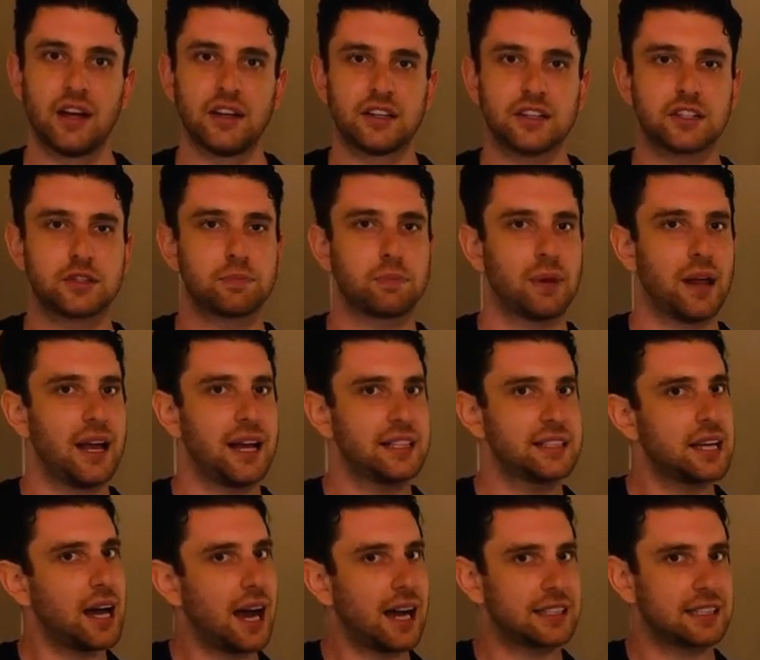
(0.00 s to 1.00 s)
Displaying
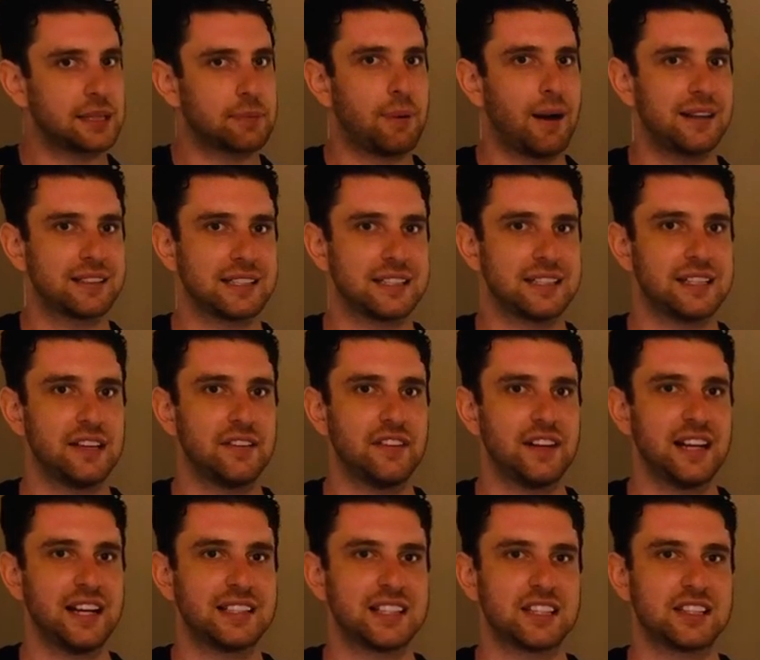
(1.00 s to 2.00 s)
toxic
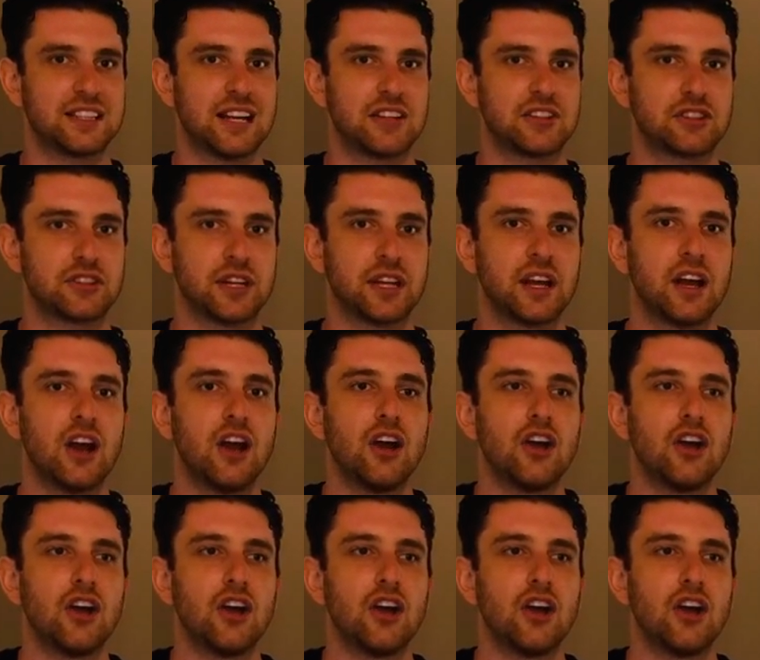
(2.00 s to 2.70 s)
positivity is essentially